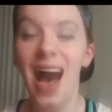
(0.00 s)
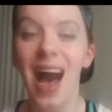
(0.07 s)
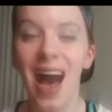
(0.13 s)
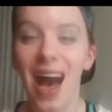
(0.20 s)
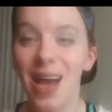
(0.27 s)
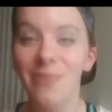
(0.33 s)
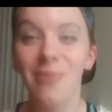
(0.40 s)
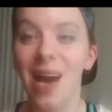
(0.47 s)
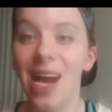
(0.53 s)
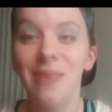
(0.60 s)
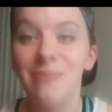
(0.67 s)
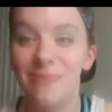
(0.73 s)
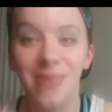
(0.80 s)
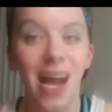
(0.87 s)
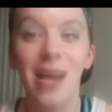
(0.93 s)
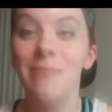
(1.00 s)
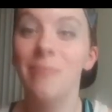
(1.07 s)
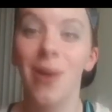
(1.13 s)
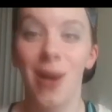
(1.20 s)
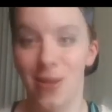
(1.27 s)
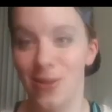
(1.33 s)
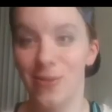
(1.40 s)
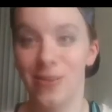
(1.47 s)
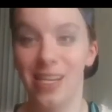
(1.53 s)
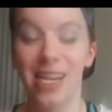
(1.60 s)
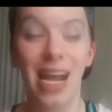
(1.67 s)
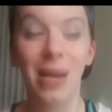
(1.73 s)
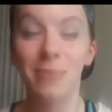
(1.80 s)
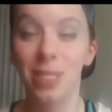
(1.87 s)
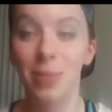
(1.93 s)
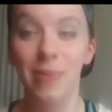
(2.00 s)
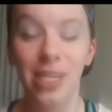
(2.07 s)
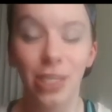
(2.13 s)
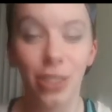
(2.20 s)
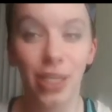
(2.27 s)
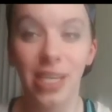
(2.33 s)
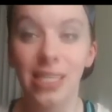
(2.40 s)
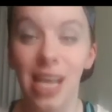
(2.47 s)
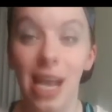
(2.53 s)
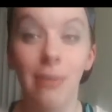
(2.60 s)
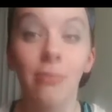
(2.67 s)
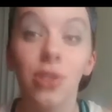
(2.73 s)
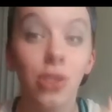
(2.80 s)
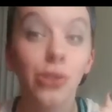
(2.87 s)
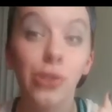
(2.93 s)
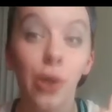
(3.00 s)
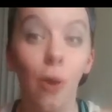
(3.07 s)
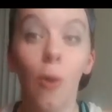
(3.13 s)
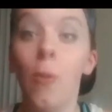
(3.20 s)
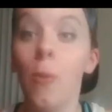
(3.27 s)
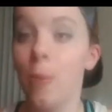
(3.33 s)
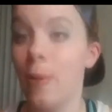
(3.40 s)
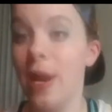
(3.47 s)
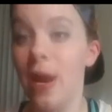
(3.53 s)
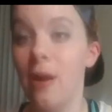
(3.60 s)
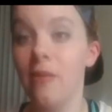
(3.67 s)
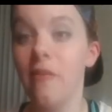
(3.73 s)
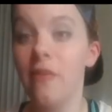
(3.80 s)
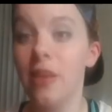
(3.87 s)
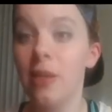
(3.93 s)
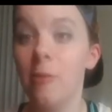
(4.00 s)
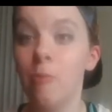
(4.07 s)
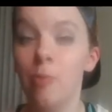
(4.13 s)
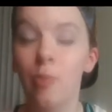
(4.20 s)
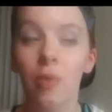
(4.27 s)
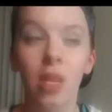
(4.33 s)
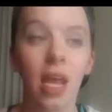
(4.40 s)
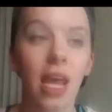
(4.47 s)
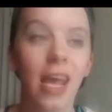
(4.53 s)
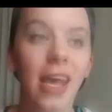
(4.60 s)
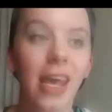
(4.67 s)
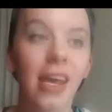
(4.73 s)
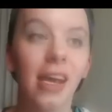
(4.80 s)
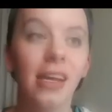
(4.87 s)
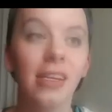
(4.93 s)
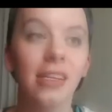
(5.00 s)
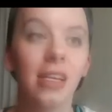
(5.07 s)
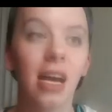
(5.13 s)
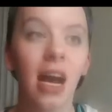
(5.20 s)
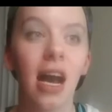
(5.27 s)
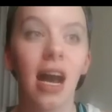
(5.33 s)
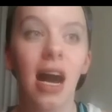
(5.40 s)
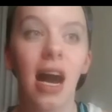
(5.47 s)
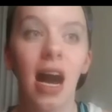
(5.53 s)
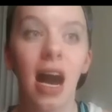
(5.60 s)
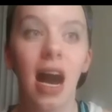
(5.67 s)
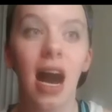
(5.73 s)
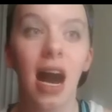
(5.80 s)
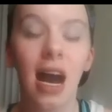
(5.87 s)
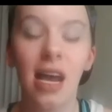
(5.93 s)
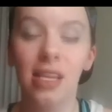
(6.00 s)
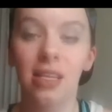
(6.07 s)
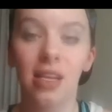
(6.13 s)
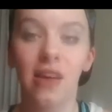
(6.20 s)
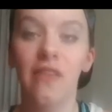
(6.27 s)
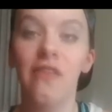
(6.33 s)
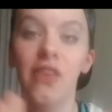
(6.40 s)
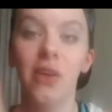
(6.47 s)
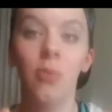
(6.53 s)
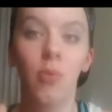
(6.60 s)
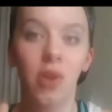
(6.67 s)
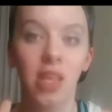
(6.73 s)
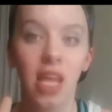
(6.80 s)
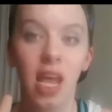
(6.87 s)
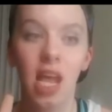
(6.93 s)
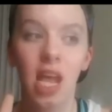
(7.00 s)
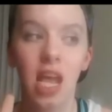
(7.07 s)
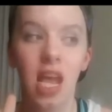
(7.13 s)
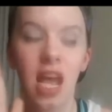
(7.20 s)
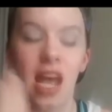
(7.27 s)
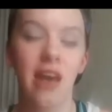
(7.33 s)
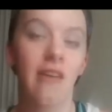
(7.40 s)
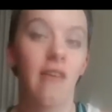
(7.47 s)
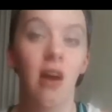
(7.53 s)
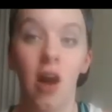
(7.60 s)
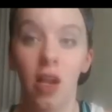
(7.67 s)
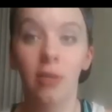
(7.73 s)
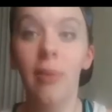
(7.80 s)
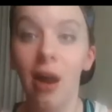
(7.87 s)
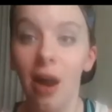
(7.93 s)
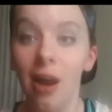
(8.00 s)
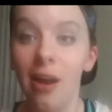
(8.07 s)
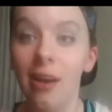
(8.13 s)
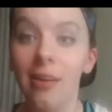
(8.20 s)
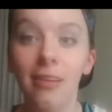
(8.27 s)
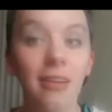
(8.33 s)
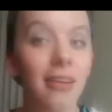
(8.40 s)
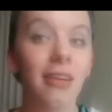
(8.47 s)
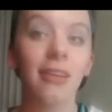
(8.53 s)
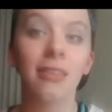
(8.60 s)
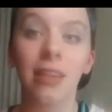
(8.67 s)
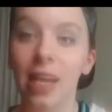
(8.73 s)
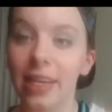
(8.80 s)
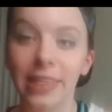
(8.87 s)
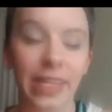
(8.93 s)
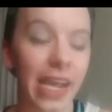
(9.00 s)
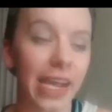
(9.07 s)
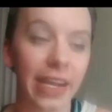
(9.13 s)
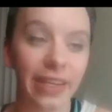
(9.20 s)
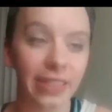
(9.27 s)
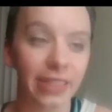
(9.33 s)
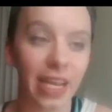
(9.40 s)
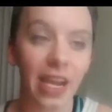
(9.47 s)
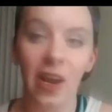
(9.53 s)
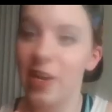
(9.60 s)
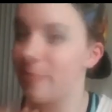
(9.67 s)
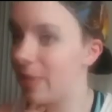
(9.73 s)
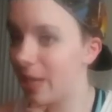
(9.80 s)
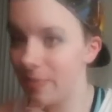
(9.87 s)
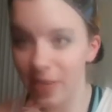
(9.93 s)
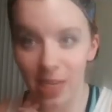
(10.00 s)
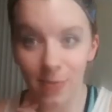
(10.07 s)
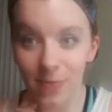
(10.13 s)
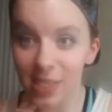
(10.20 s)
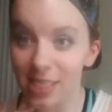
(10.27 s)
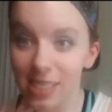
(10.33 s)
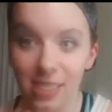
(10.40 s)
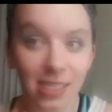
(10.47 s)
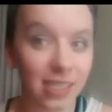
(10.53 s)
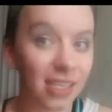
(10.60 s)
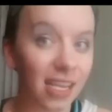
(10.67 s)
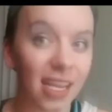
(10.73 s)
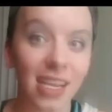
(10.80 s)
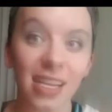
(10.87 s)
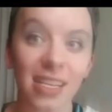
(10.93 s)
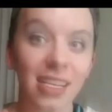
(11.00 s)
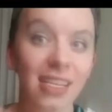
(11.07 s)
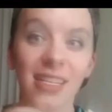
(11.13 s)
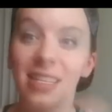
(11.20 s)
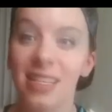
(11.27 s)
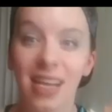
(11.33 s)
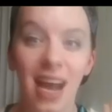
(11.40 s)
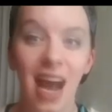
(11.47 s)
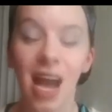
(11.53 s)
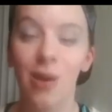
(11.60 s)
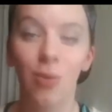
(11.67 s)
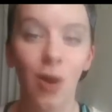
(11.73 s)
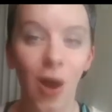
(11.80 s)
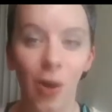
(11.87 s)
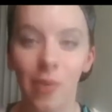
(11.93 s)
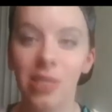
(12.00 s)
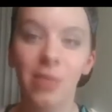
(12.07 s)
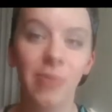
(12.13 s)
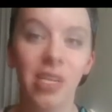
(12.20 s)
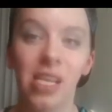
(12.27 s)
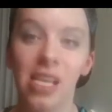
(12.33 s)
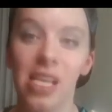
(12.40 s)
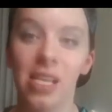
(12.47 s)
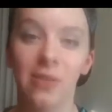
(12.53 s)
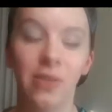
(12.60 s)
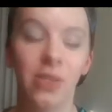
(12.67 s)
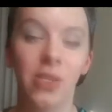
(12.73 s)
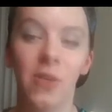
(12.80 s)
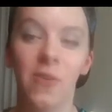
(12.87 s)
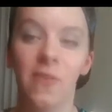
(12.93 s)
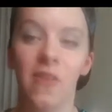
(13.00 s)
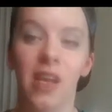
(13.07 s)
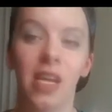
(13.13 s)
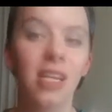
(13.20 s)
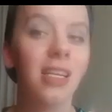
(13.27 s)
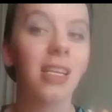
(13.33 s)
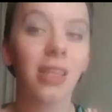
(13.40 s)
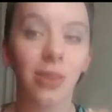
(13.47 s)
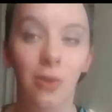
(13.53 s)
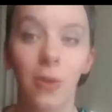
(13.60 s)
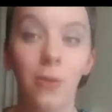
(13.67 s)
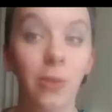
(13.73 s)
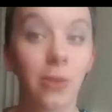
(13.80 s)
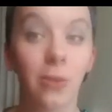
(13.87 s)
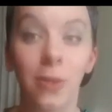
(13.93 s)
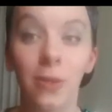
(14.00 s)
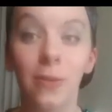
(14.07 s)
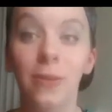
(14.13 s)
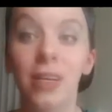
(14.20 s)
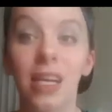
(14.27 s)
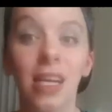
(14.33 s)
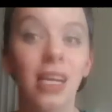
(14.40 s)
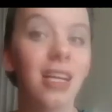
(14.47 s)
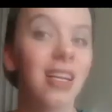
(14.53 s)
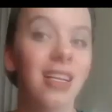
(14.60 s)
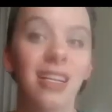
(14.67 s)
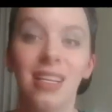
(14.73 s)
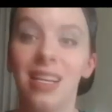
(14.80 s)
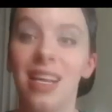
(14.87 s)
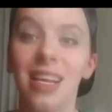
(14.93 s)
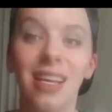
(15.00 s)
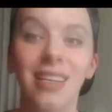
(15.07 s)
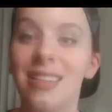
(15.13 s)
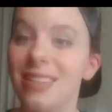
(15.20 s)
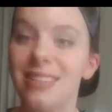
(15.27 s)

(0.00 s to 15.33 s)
I'm boggled. Like, I'm speechless. I'm so proud of them, and I love them with all of my heart. Like, they are my babies. Like, I will always be a Hillywood Show fan through and through. Like,